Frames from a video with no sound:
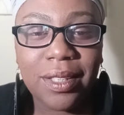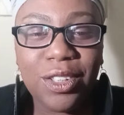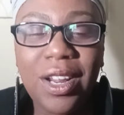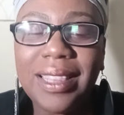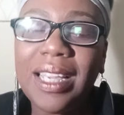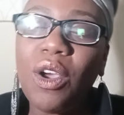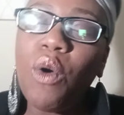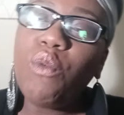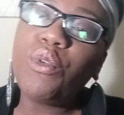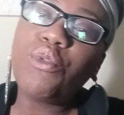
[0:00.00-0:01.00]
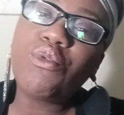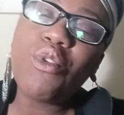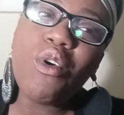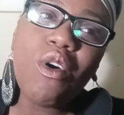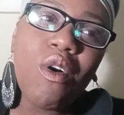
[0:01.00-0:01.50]
I think
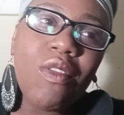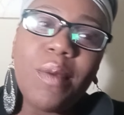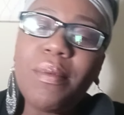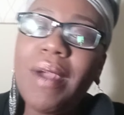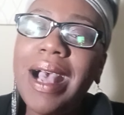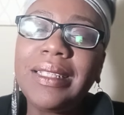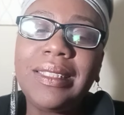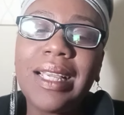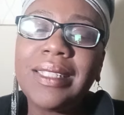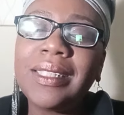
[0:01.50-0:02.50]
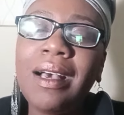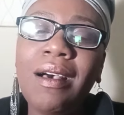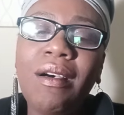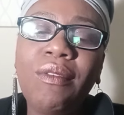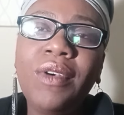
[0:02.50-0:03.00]
overall the process
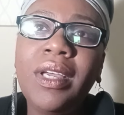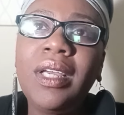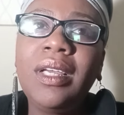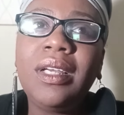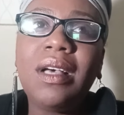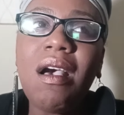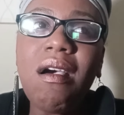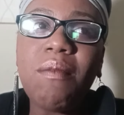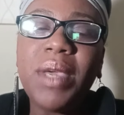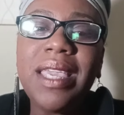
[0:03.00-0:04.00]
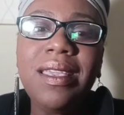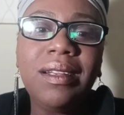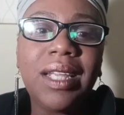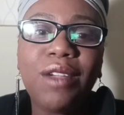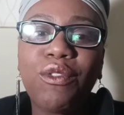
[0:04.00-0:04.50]
of
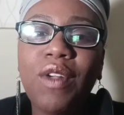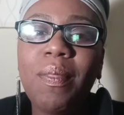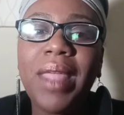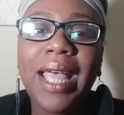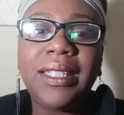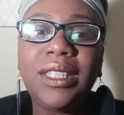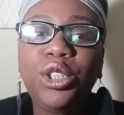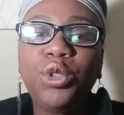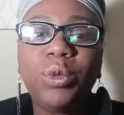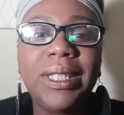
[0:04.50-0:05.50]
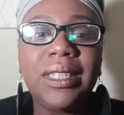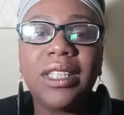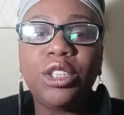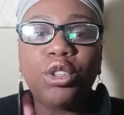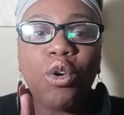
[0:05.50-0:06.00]
healing from that
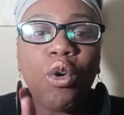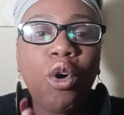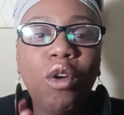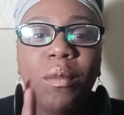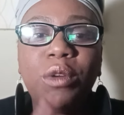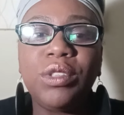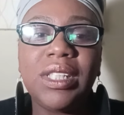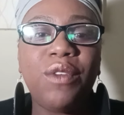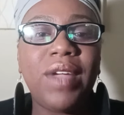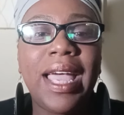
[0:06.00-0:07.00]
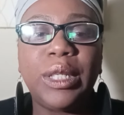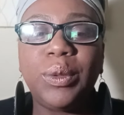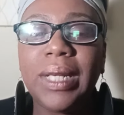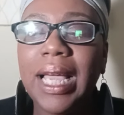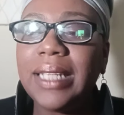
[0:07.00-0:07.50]
situation is almost
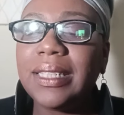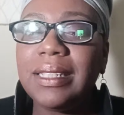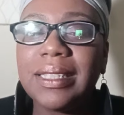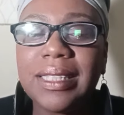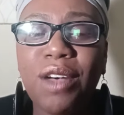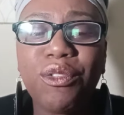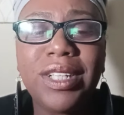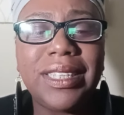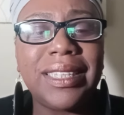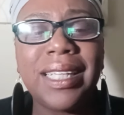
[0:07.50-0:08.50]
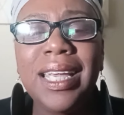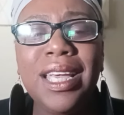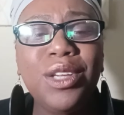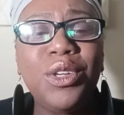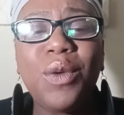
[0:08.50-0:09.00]
self-actualizing yourself. And just
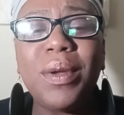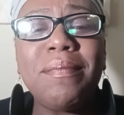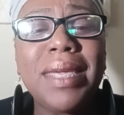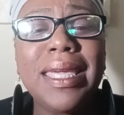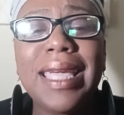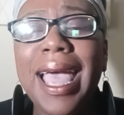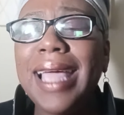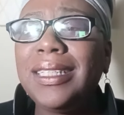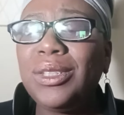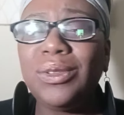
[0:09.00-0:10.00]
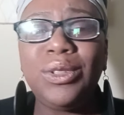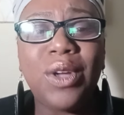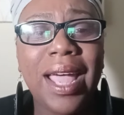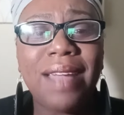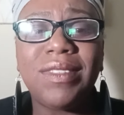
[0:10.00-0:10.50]
with me, I have to
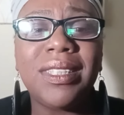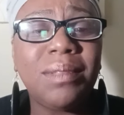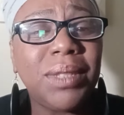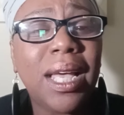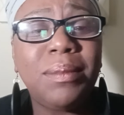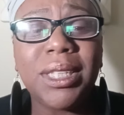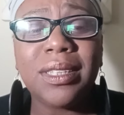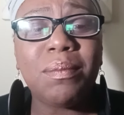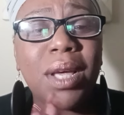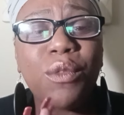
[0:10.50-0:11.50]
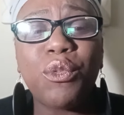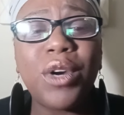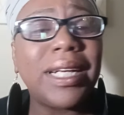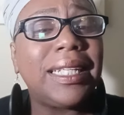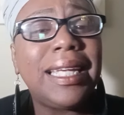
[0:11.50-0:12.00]
sometimes just
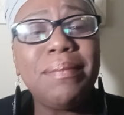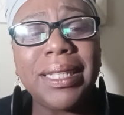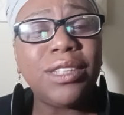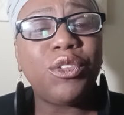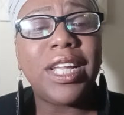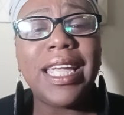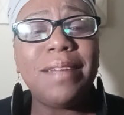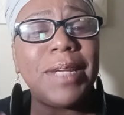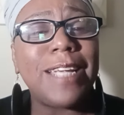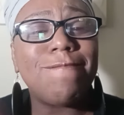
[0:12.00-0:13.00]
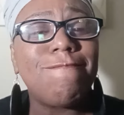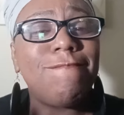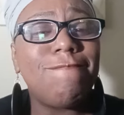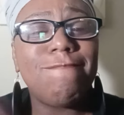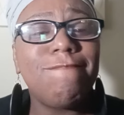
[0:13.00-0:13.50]
metaphorically hit myself on the hand and be like,
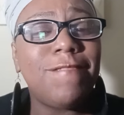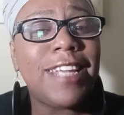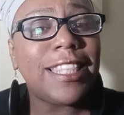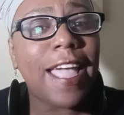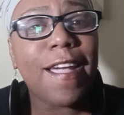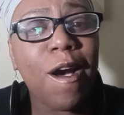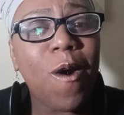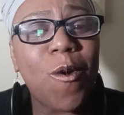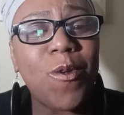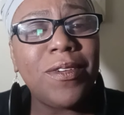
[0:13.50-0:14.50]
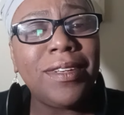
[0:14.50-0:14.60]
let that go,